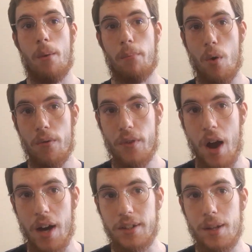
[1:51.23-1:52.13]

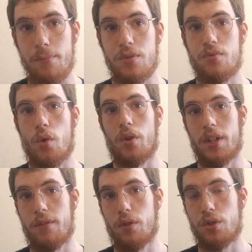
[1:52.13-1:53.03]
Both items were
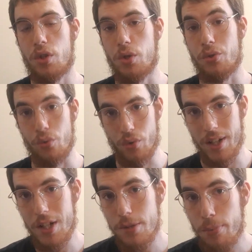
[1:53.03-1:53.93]
given the new
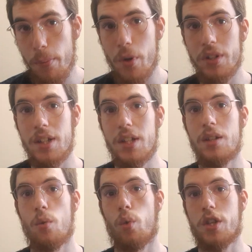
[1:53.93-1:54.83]
reach
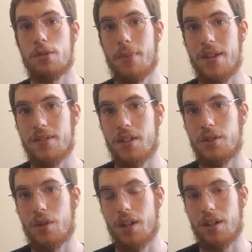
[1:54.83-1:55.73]
property, which means that
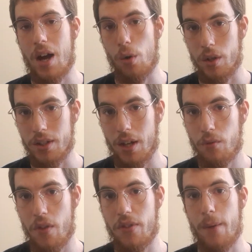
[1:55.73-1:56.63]
you can now
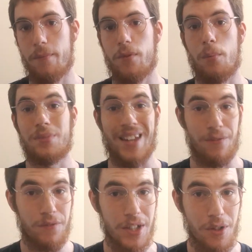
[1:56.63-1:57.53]
attack with them from
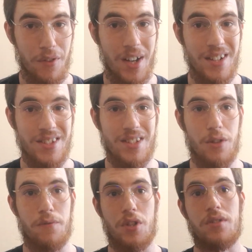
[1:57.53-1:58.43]
10 feet away
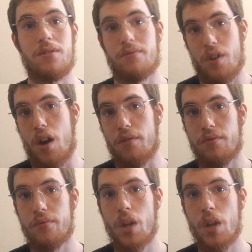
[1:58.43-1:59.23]
instead of just 5.